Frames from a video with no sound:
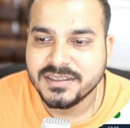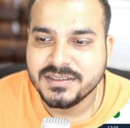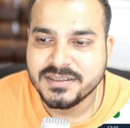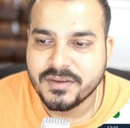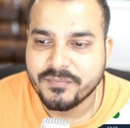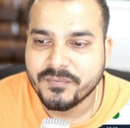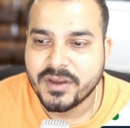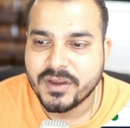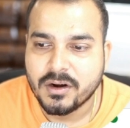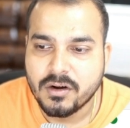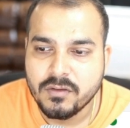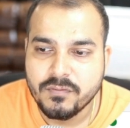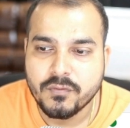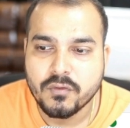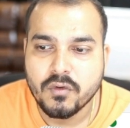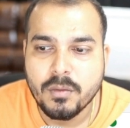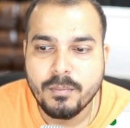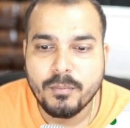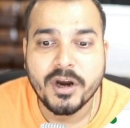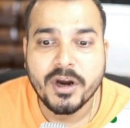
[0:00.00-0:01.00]
is somewhere around
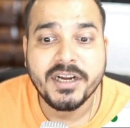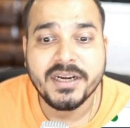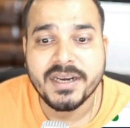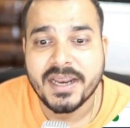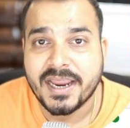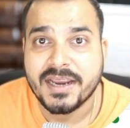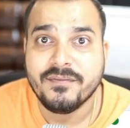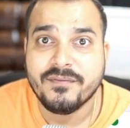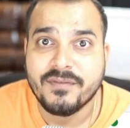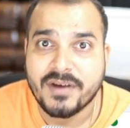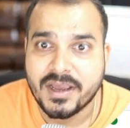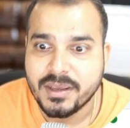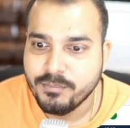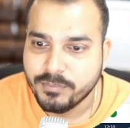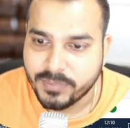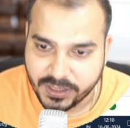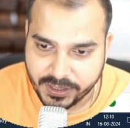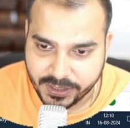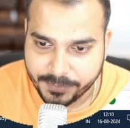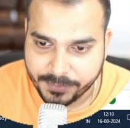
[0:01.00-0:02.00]

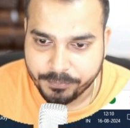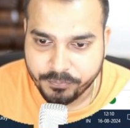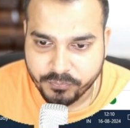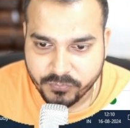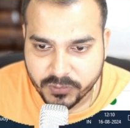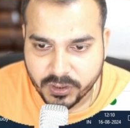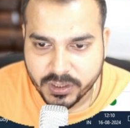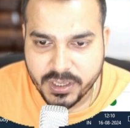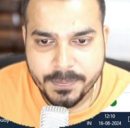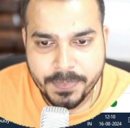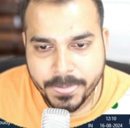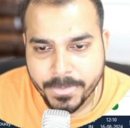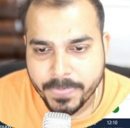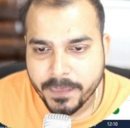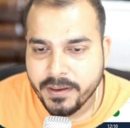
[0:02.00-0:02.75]
4.95 billion, okay?